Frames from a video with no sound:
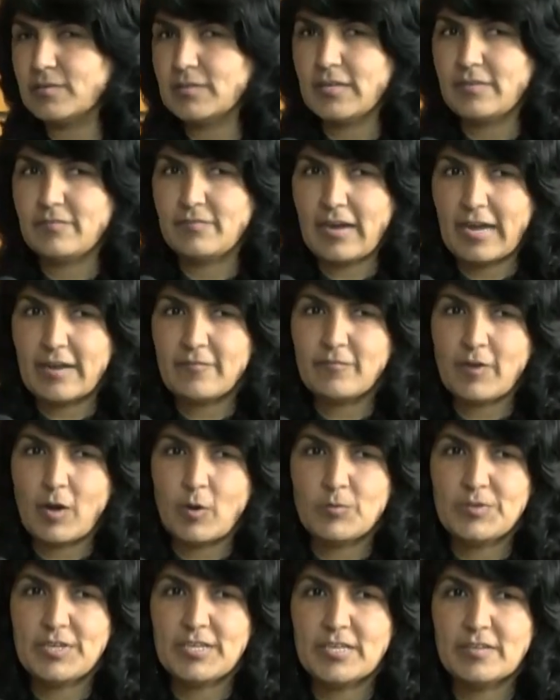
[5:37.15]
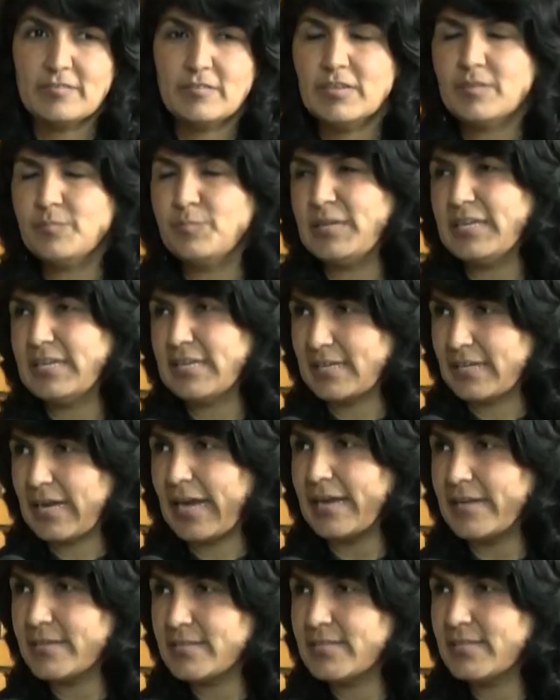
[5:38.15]
That I found that even being at
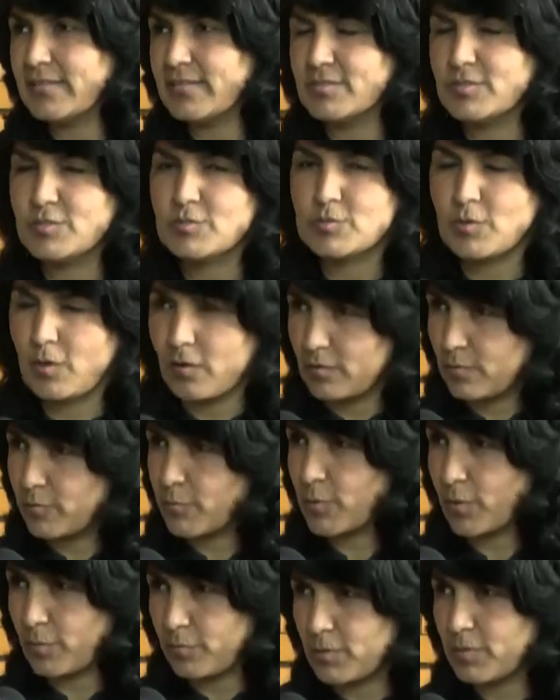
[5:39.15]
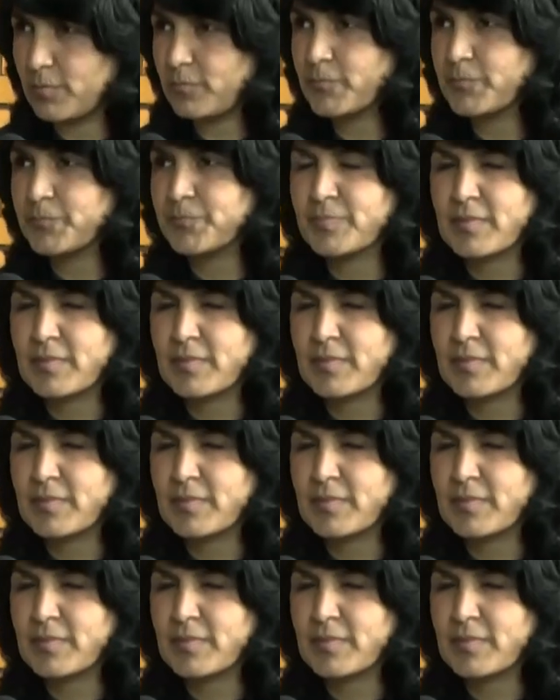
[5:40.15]
IIT doesn't solve a problem.